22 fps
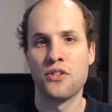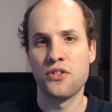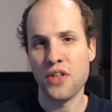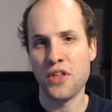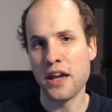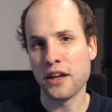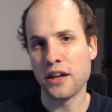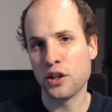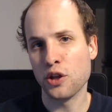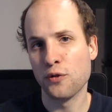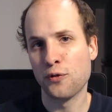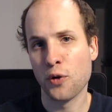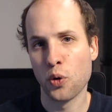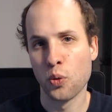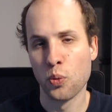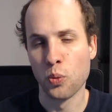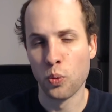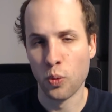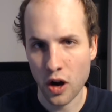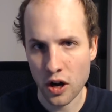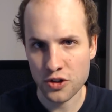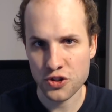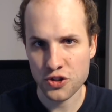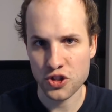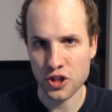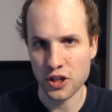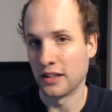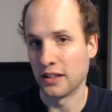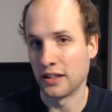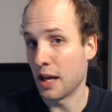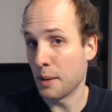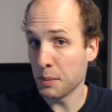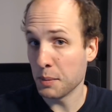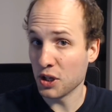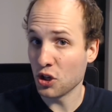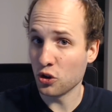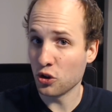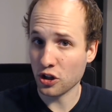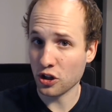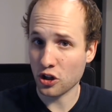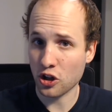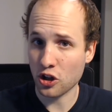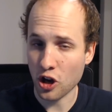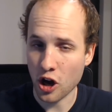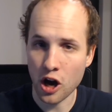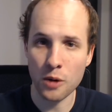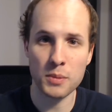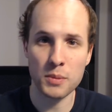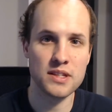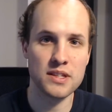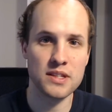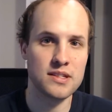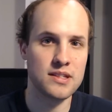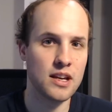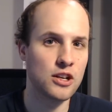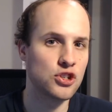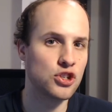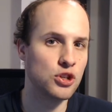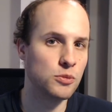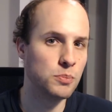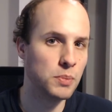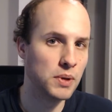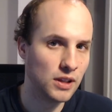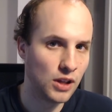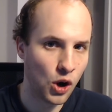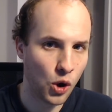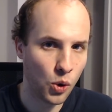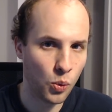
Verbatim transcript: Thank you for watching. Let me know in the comment section below